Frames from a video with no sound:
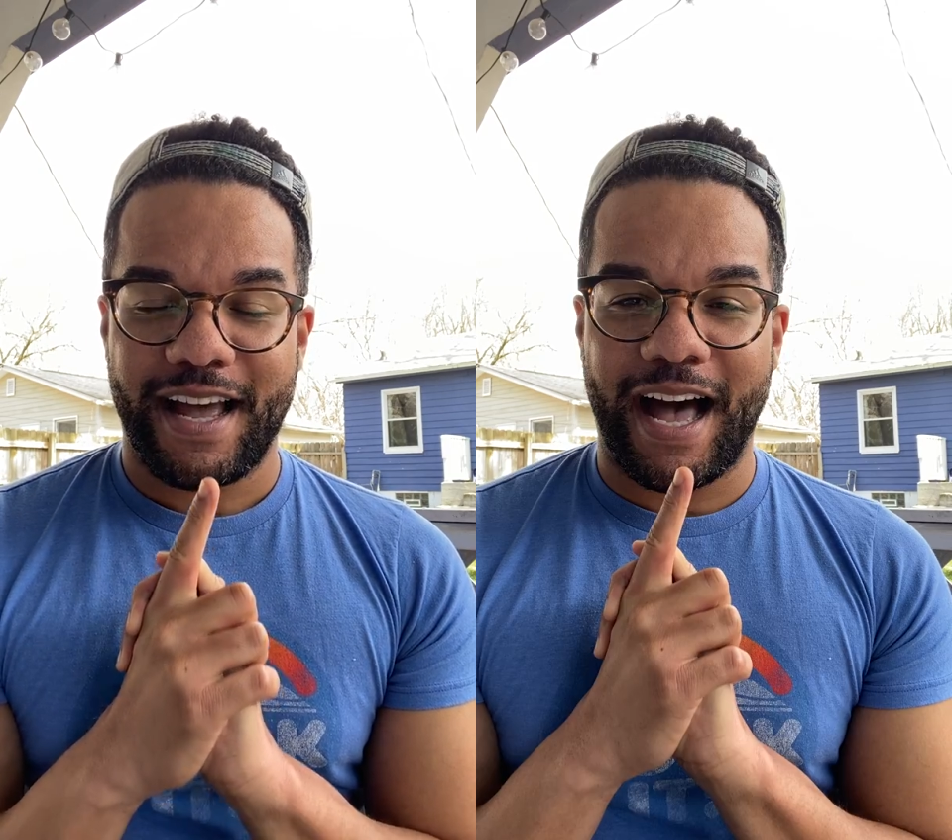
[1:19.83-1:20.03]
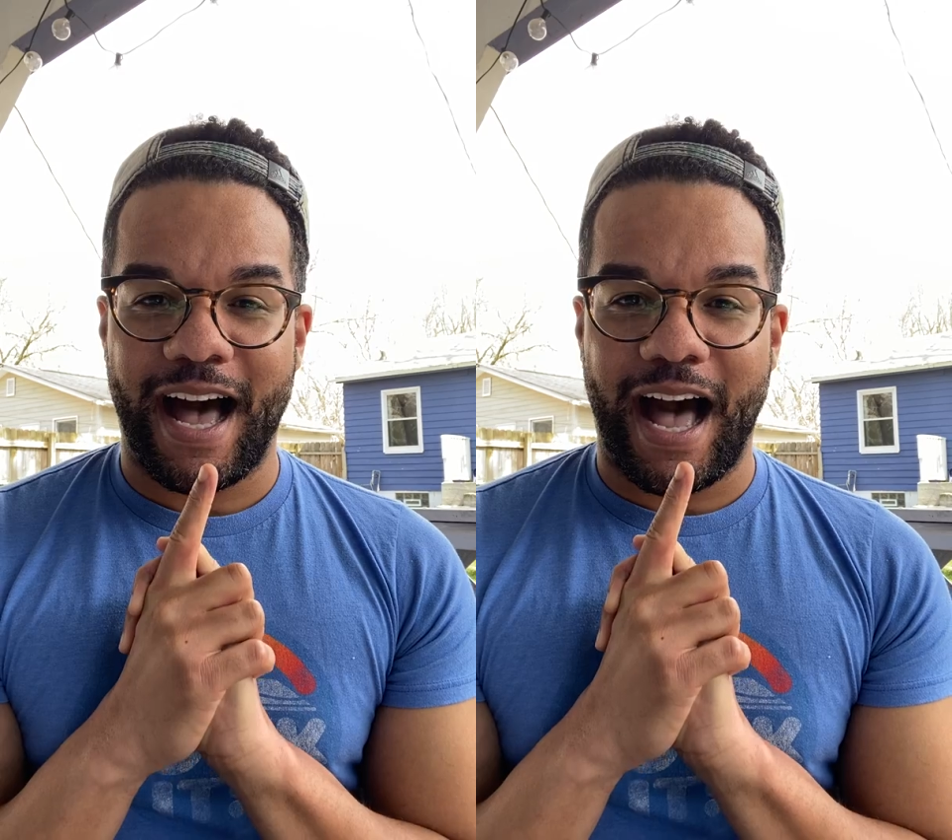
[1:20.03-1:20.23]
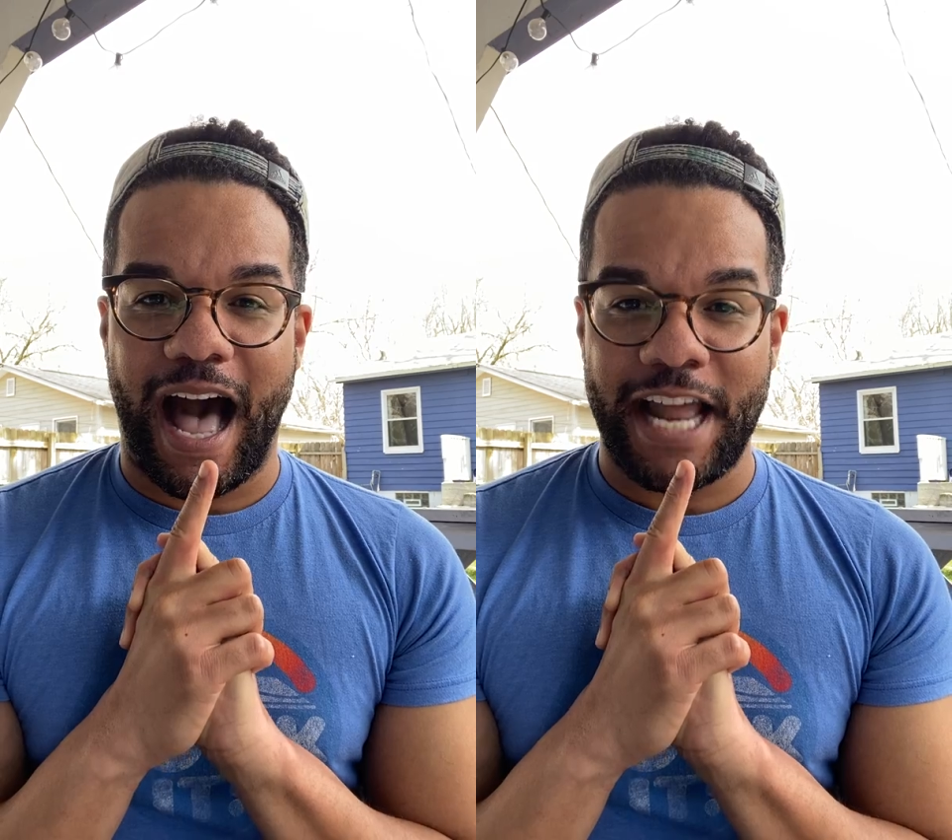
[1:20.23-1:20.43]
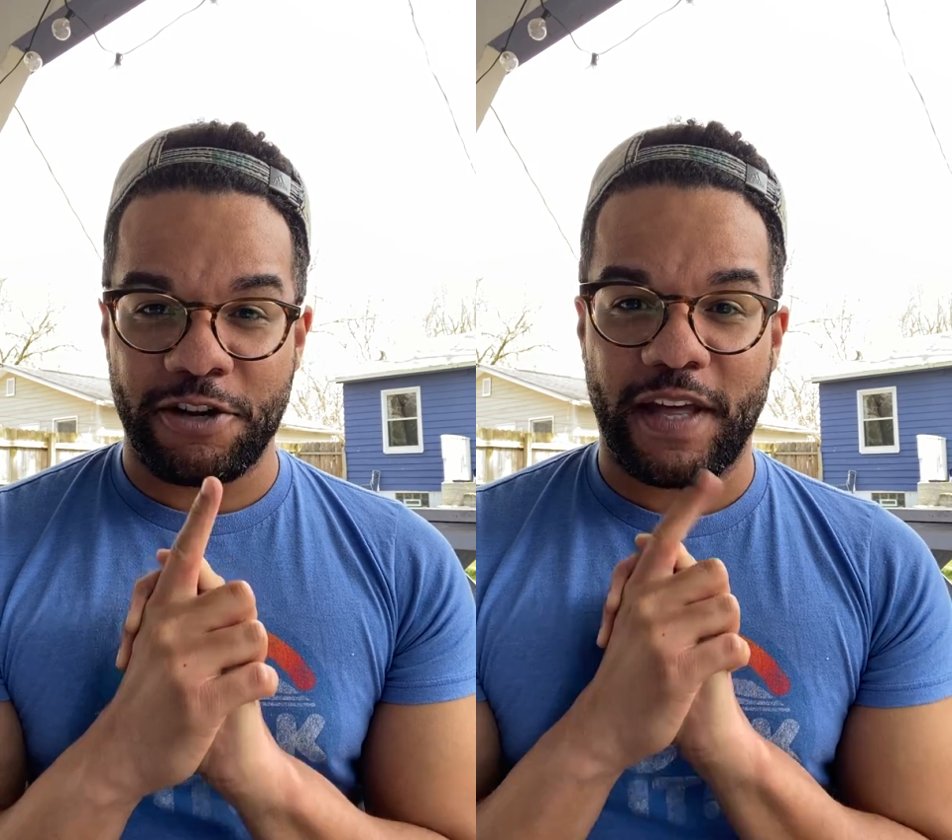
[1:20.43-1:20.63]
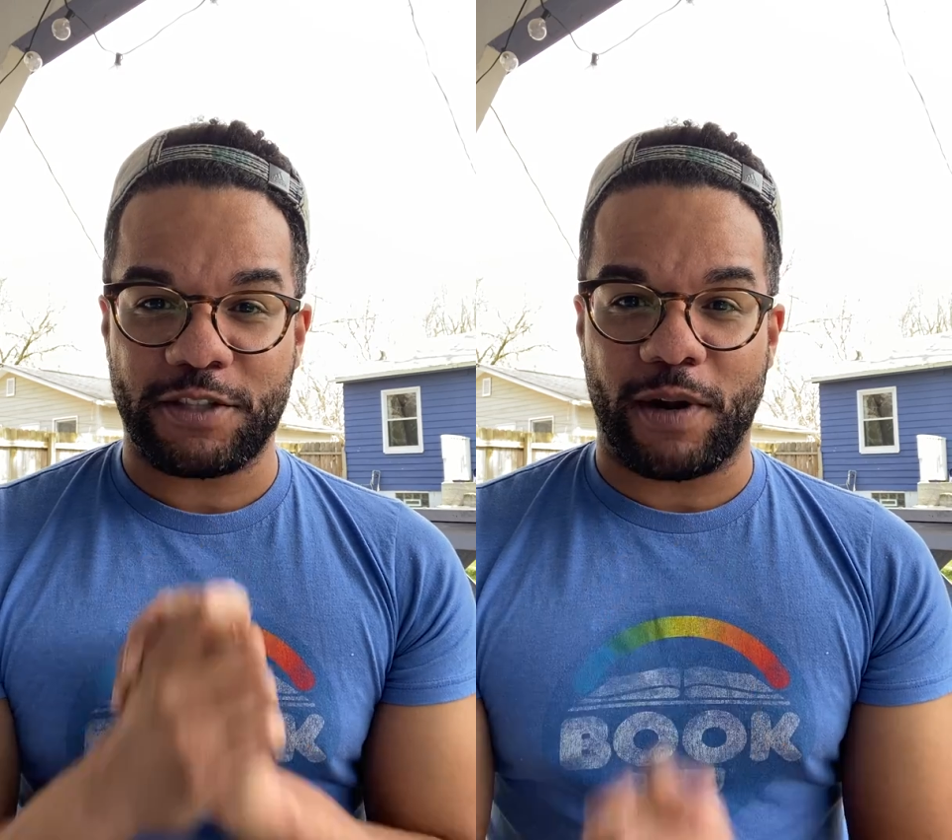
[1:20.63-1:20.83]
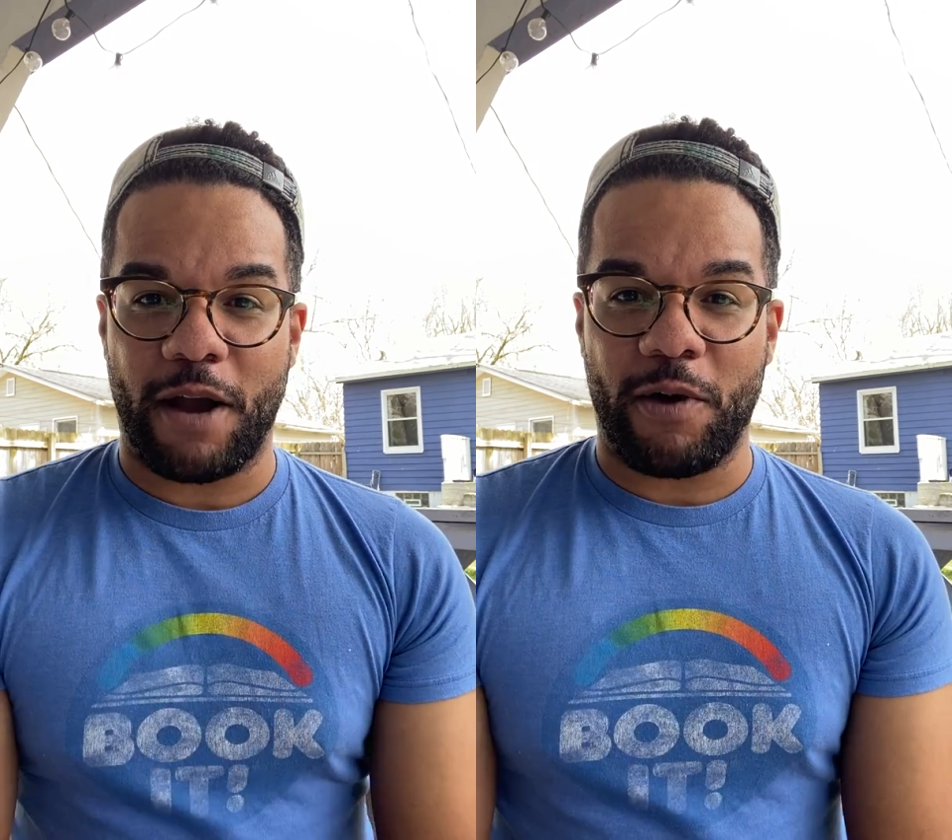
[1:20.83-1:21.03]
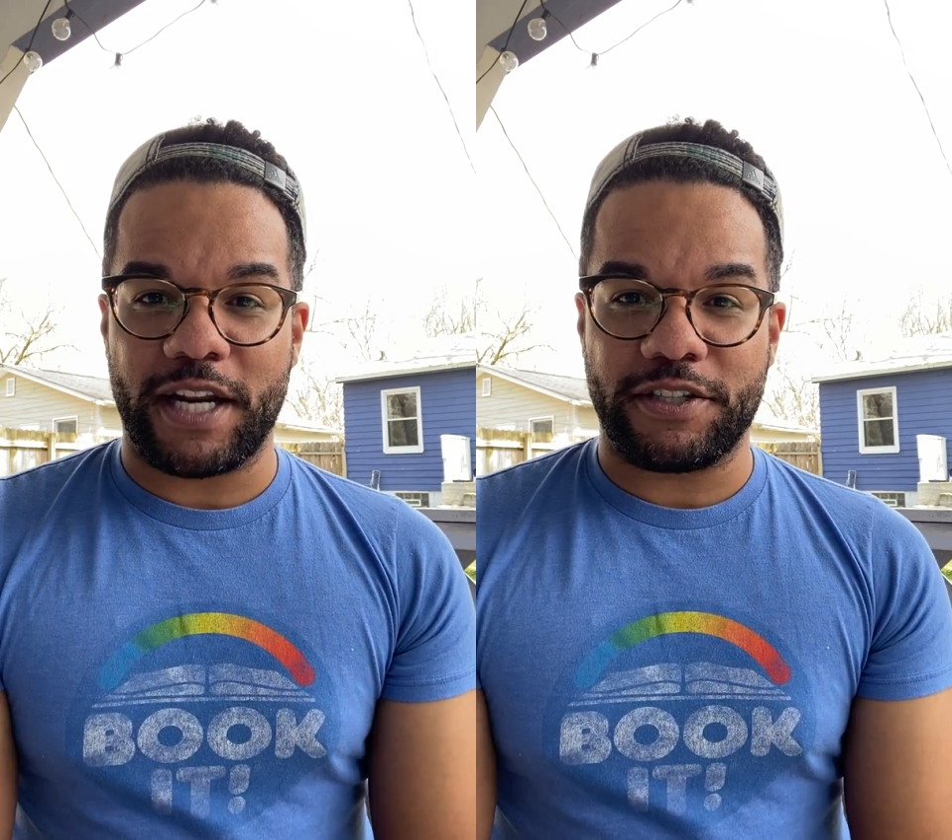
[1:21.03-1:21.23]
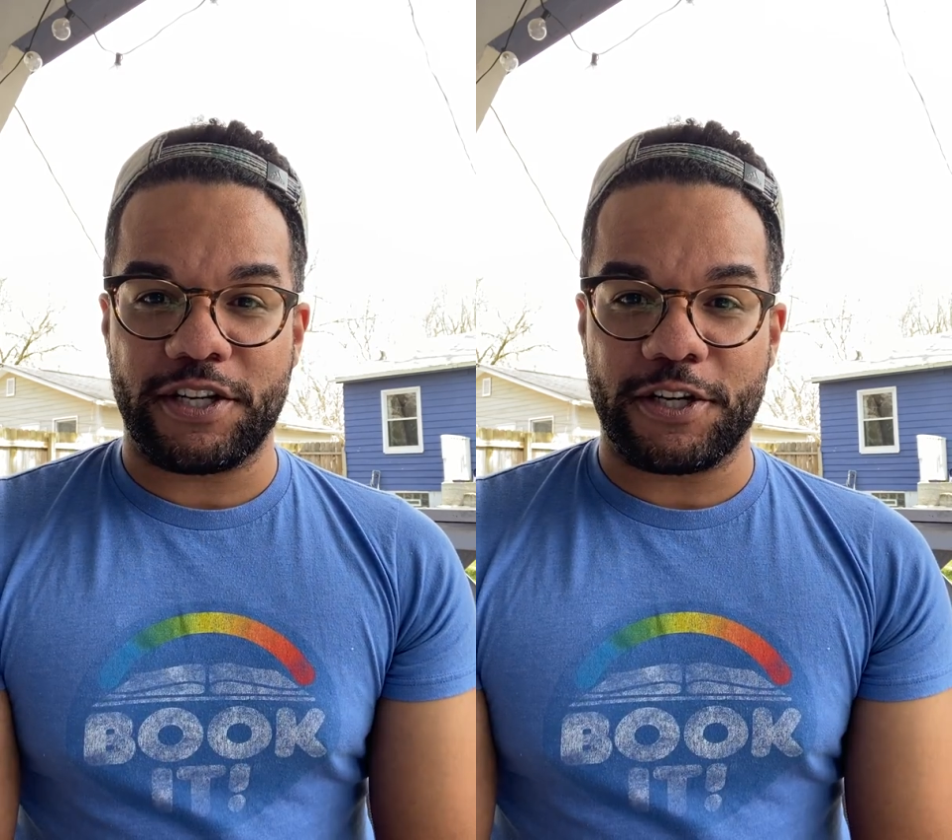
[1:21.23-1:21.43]
I knew that's what I
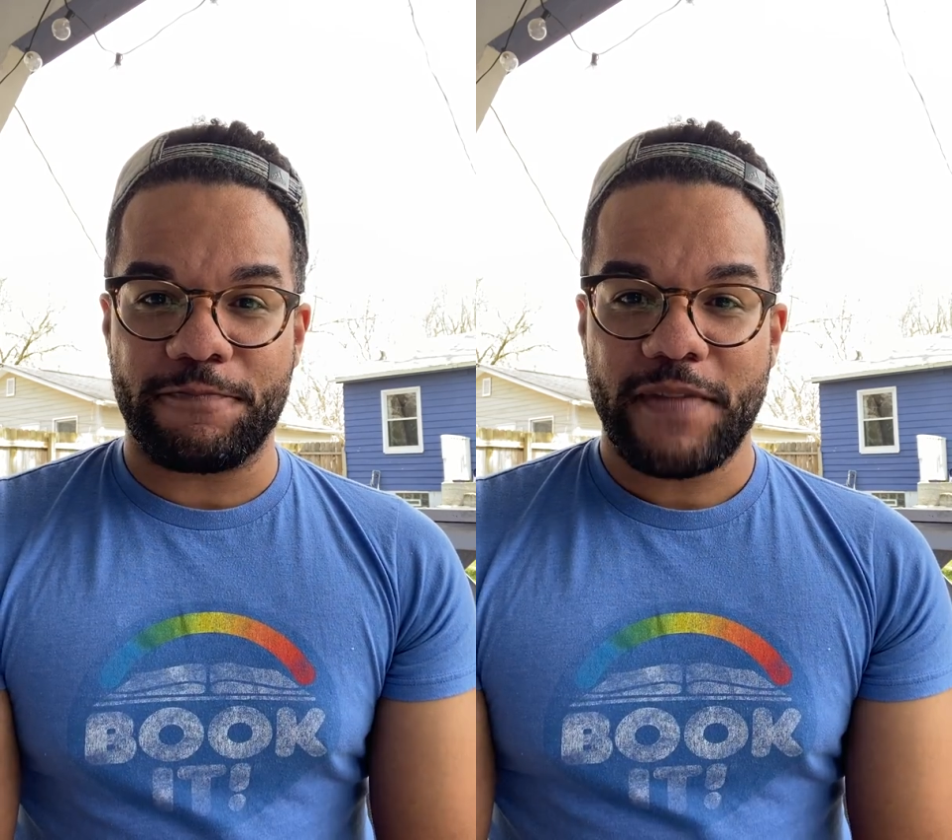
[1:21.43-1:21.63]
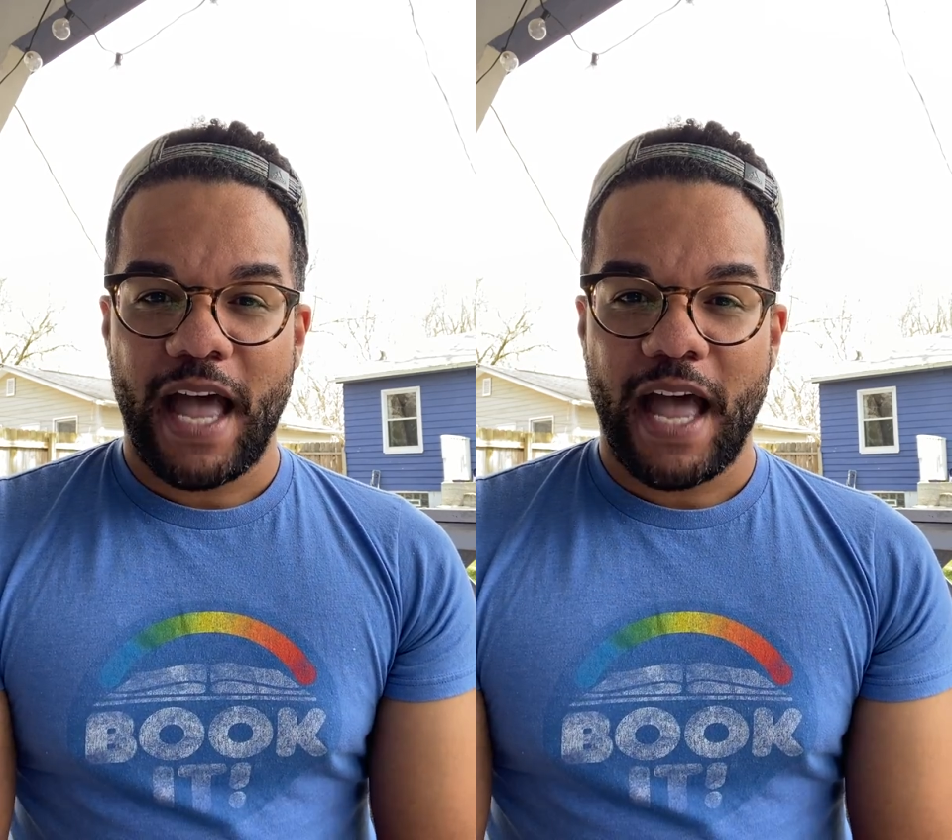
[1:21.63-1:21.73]
wanted to do.